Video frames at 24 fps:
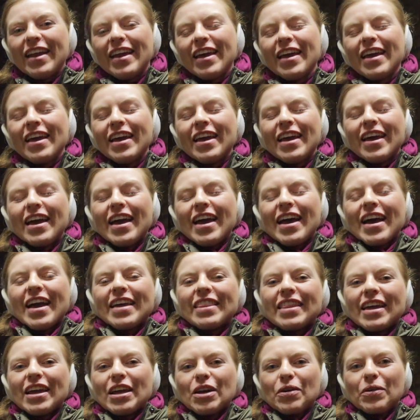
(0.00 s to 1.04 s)
I
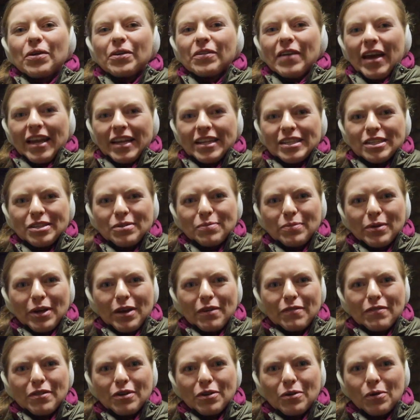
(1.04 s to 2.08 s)
think we're ready to
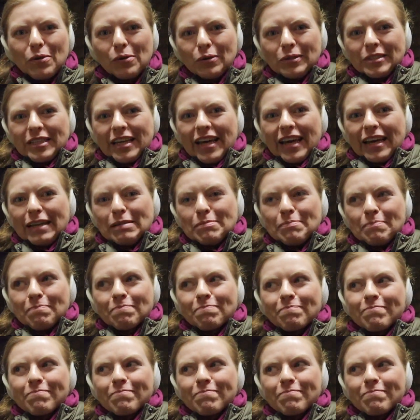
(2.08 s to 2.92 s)
brave the cold again